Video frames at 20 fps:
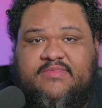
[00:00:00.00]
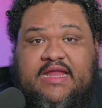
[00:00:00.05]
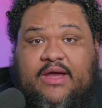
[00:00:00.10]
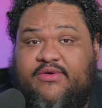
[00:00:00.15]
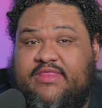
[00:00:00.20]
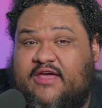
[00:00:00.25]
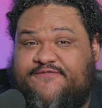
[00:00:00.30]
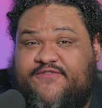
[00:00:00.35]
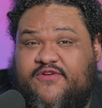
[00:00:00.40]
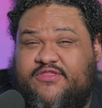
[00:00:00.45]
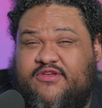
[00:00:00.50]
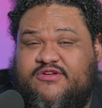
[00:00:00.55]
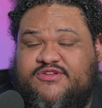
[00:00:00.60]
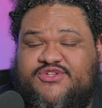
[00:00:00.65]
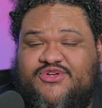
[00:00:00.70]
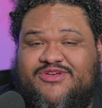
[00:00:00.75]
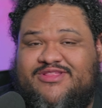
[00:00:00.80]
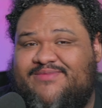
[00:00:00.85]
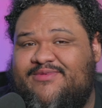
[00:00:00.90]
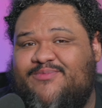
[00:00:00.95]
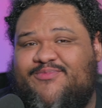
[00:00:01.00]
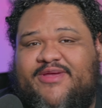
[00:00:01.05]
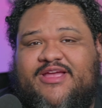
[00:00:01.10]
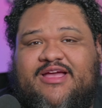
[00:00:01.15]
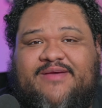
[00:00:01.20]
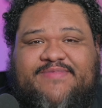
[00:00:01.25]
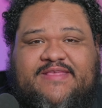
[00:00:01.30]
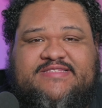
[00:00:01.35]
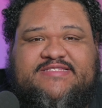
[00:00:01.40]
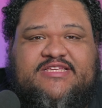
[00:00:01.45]
without further ado, let me bring
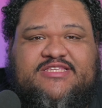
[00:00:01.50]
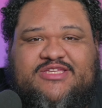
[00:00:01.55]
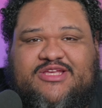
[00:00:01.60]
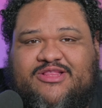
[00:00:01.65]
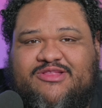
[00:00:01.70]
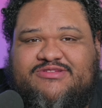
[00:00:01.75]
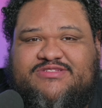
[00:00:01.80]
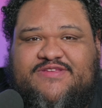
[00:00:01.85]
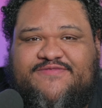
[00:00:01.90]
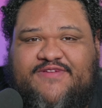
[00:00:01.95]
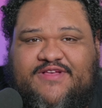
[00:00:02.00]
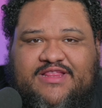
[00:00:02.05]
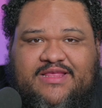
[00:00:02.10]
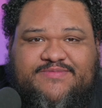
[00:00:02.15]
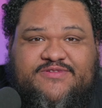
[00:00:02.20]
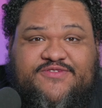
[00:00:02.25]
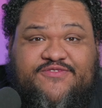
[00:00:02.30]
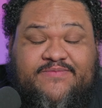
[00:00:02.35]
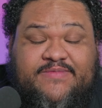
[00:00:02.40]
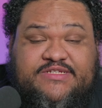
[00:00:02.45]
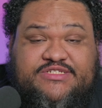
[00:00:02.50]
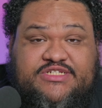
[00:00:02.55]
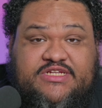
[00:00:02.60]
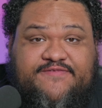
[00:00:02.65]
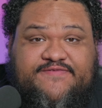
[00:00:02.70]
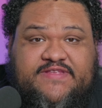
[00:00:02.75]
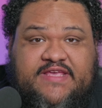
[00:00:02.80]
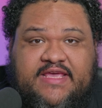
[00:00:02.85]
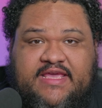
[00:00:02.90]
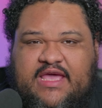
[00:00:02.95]
up these exclusive clips from The
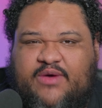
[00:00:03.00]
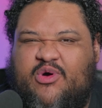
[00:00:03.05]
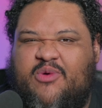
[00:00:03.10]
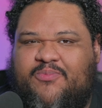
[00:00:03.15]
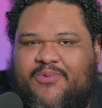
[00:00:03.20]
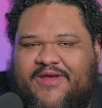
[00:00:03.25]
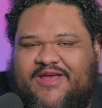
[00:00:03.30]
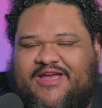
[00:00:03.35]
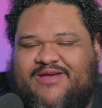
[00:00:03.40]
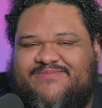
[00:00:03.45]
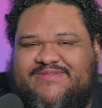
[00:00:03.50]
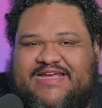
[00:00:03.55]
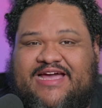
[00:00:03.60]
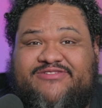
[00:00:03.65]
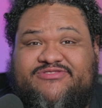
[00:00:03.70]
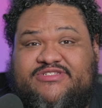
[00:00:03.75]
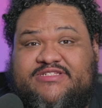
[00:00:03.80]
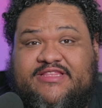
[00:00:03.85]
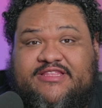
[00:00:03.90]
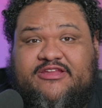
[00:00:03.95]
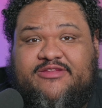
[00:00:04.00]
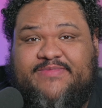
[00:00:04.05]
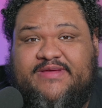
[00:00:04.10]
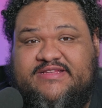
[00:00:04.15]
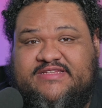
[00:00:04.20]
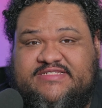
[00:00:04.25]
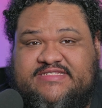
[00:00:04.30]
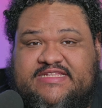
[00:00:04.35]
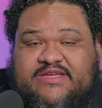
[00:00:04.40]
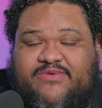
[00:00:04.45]
Shift, and we'll break them down just a little
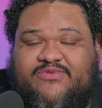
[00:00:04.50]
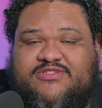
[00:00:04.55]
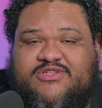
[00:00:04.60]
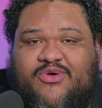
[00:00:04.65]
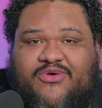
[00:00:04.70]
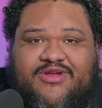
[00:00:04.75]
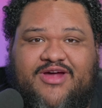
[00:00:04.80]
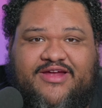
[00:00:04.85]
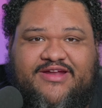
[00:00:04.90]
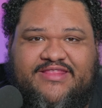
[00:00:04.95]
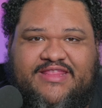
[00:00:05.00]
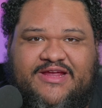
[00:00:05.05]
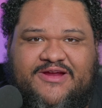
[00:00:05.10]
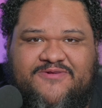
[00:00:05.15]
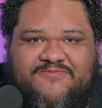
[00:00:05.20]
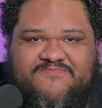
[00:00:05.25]
bit to see what's going on in there.